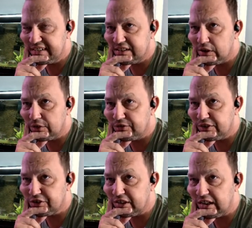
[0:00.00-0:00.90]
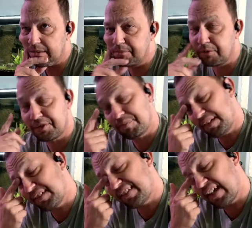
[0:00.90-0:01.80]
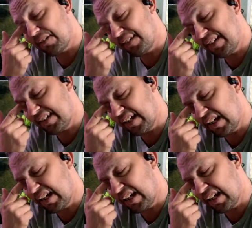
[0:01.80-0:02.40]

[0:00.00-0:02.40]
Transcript: Coast Fish Club, which meets down in